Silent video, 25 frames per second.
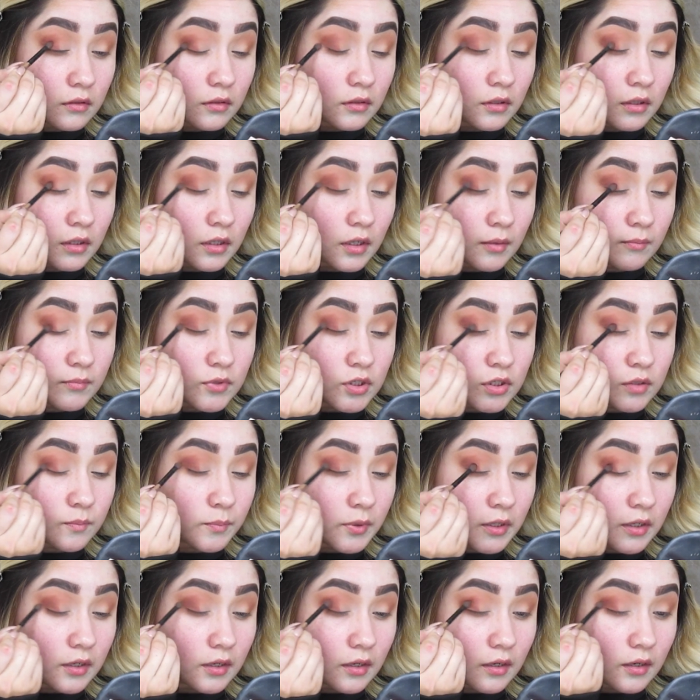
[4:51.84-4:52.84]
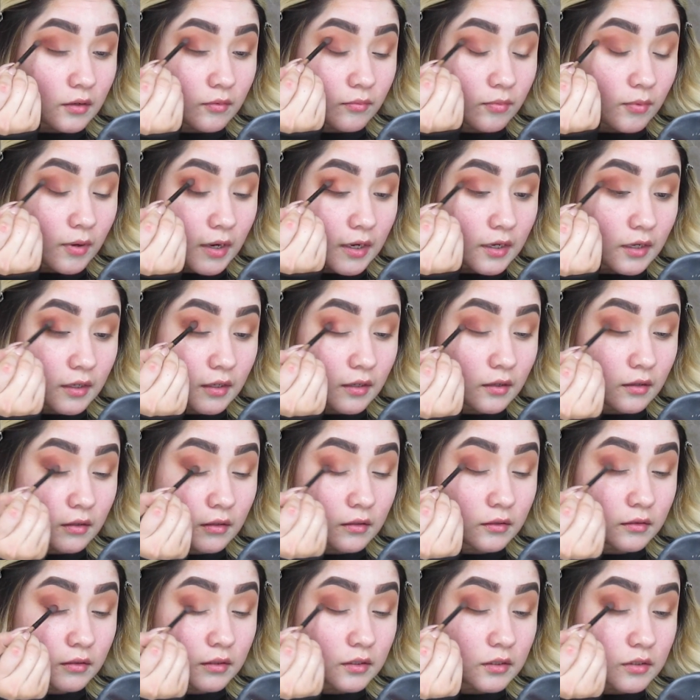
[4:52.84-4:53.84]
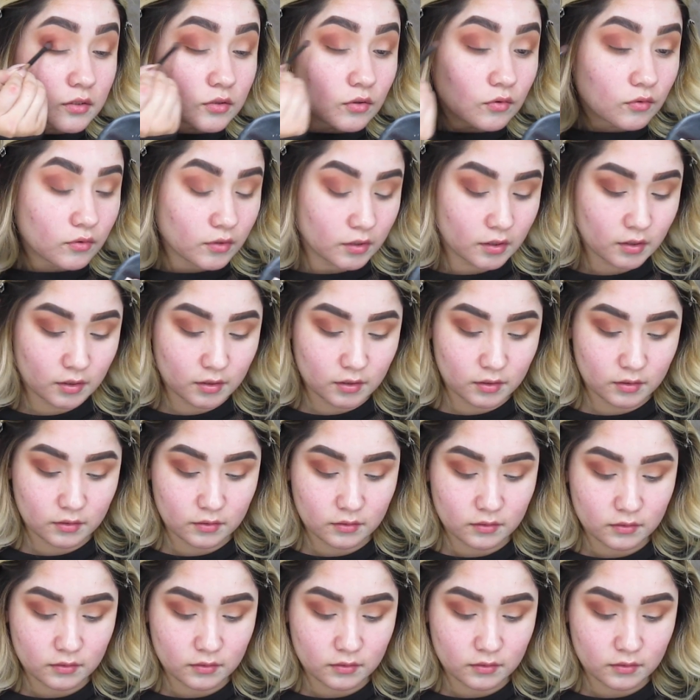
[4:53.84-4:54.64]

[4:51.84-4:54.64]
And I'm just putting it right here on this corner.